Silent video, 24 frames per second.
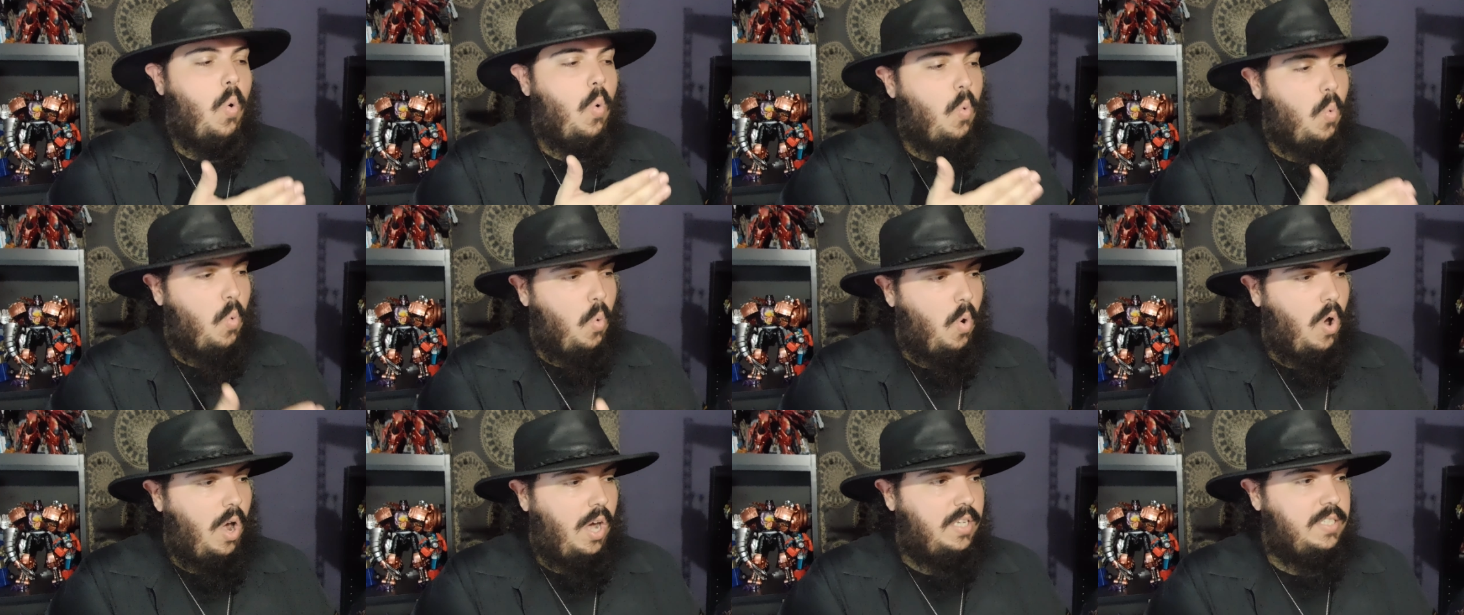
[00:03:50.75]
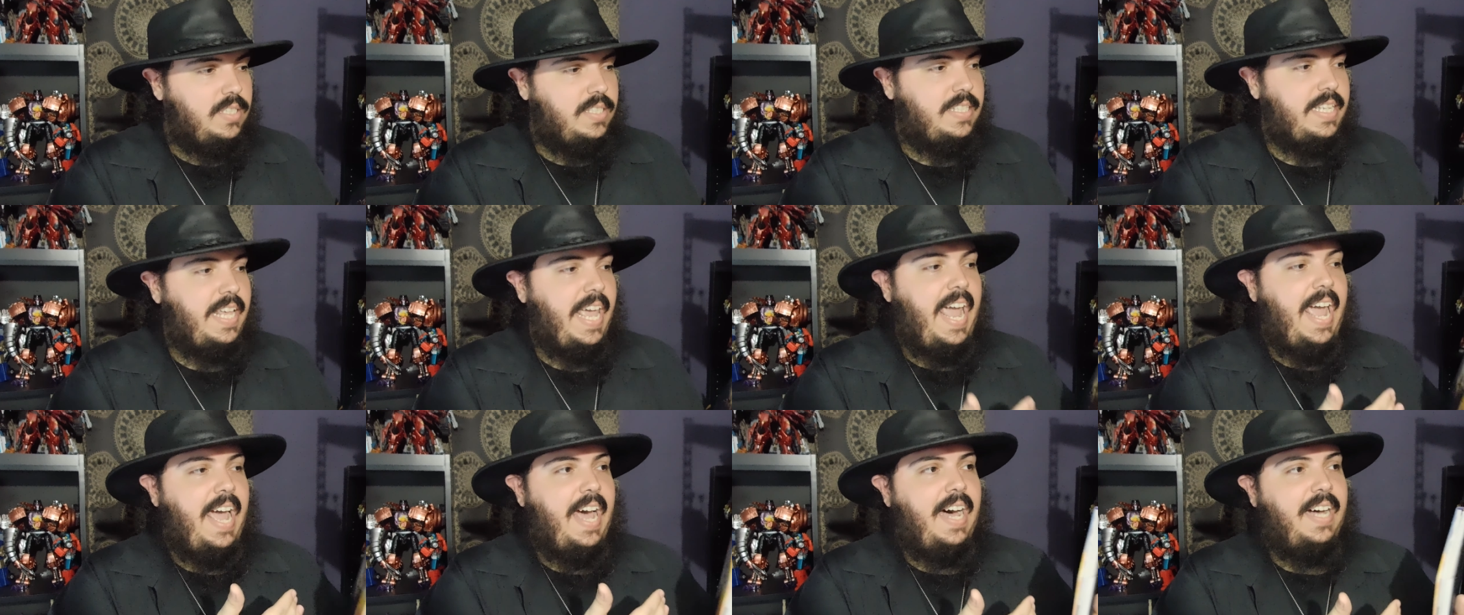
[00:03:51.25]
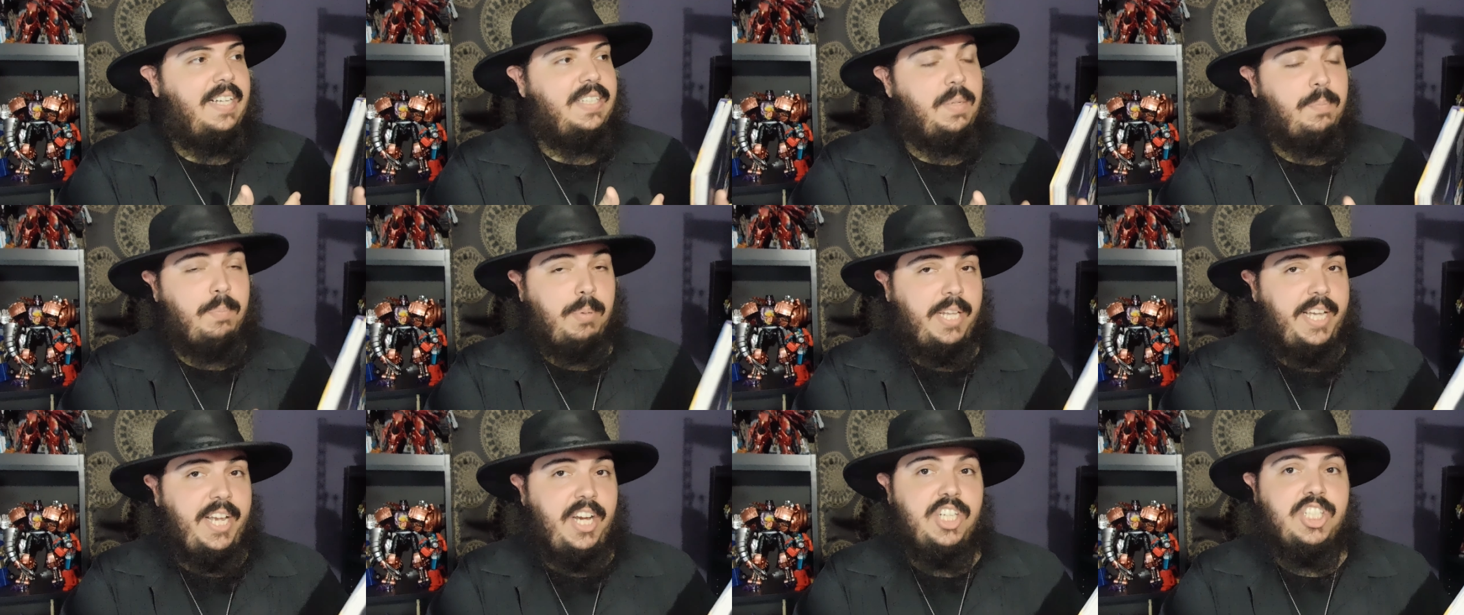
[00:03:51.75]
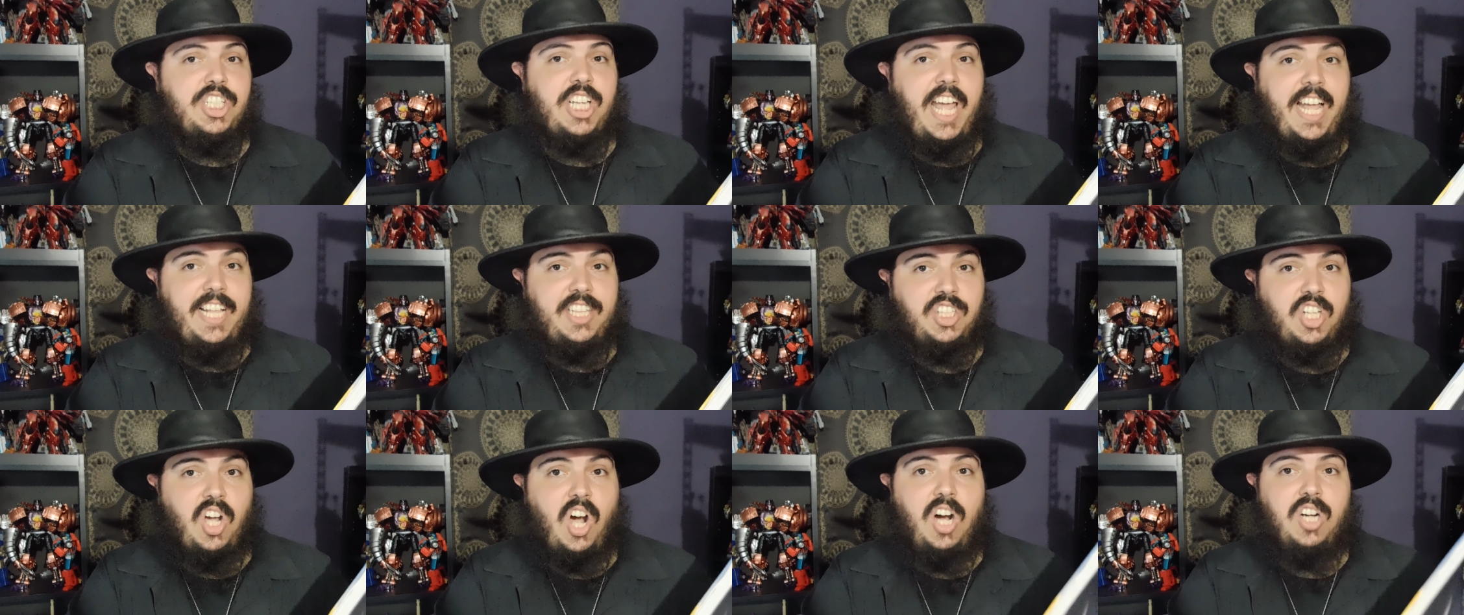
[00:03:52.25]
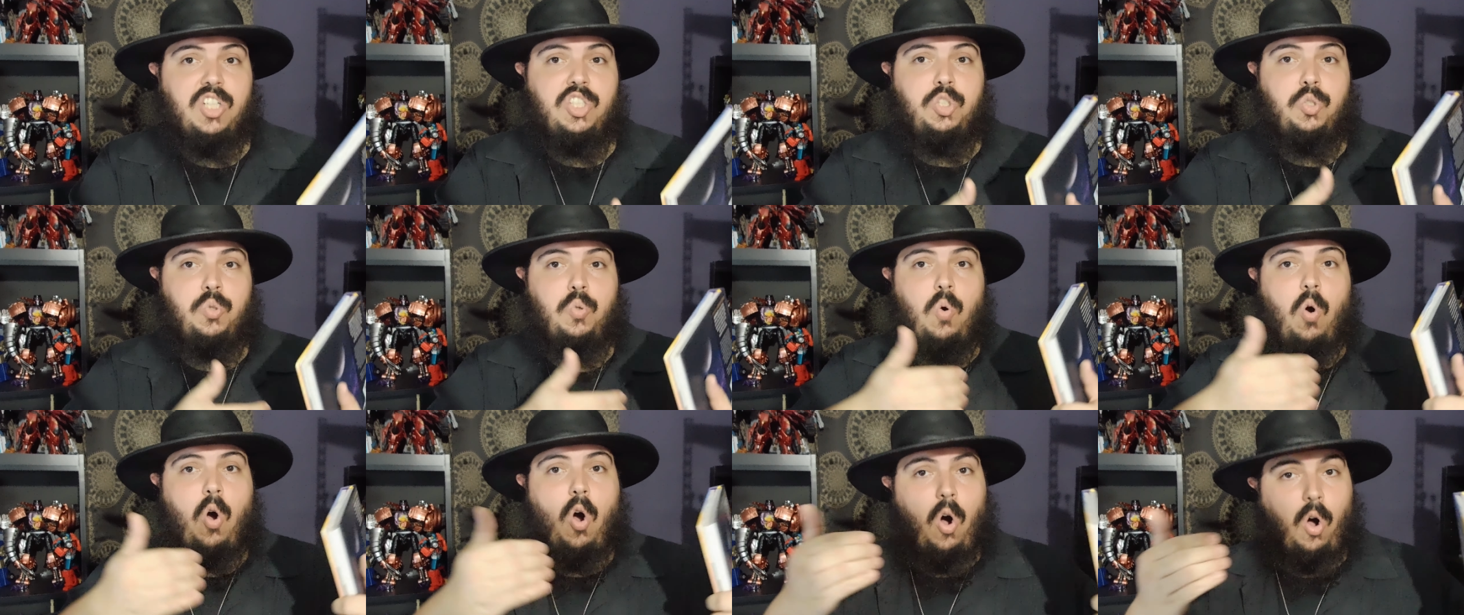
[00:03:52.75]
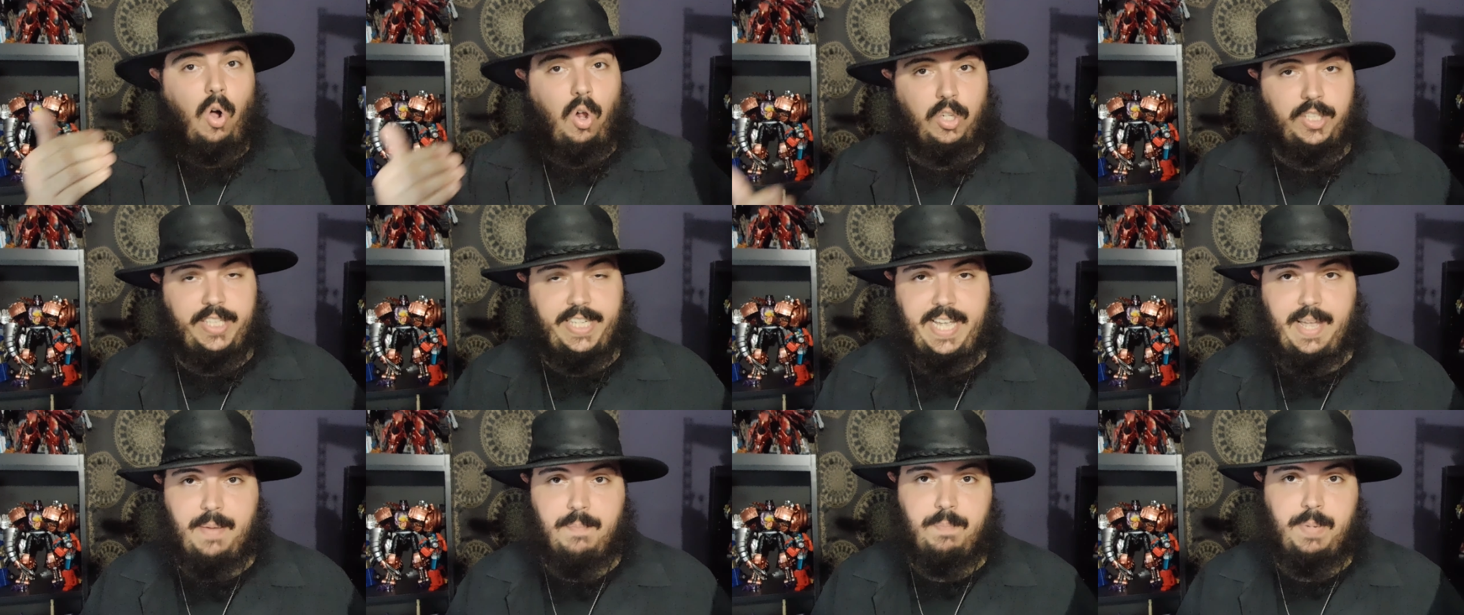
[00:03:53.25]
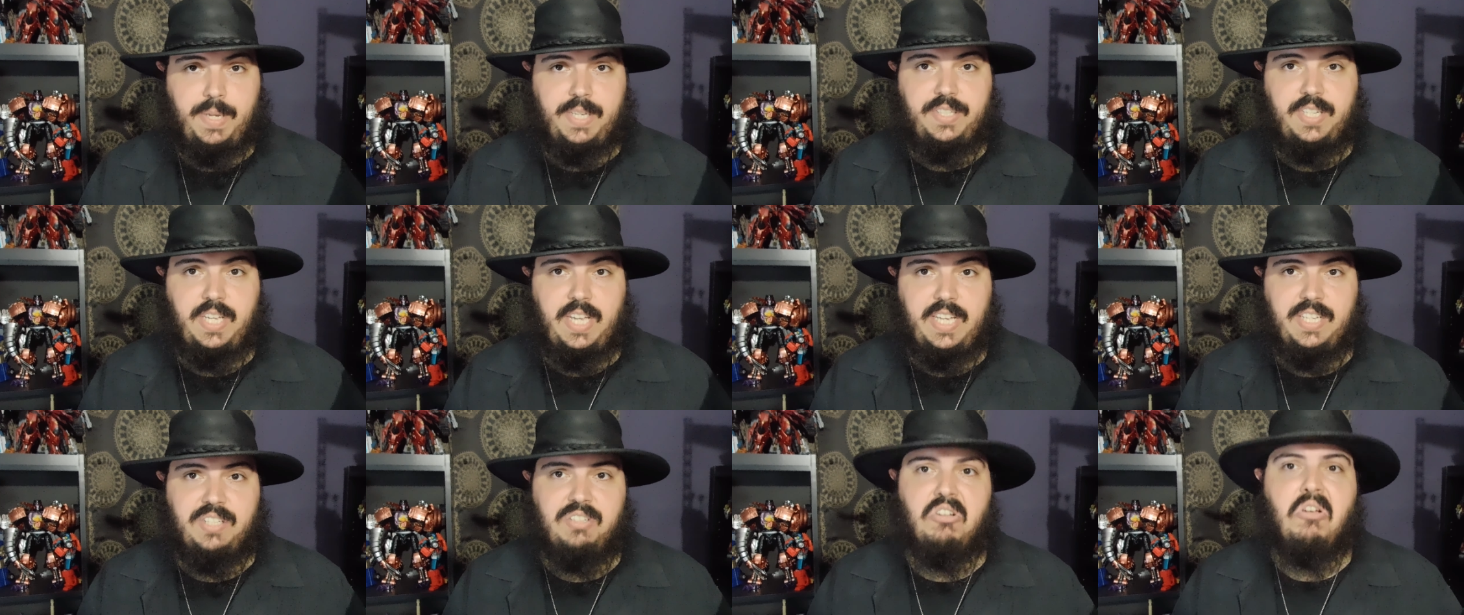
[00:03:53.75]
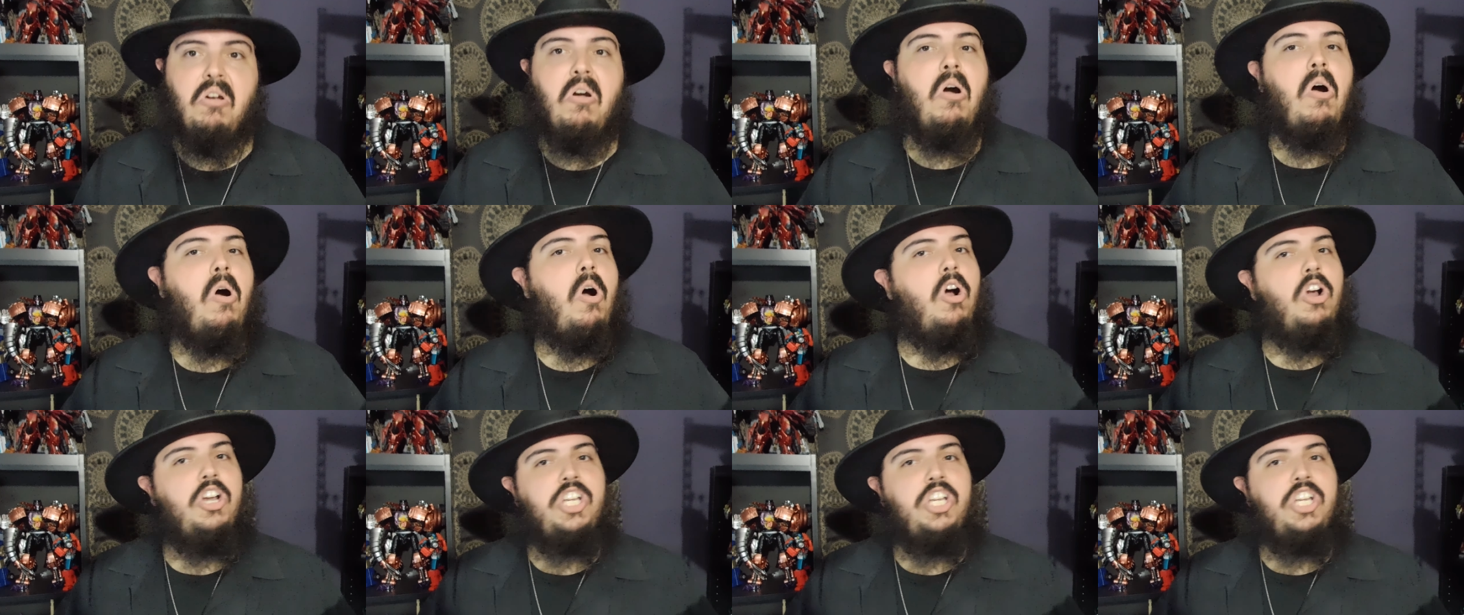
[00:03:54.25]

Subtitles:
once the players had talked to all the NPCs or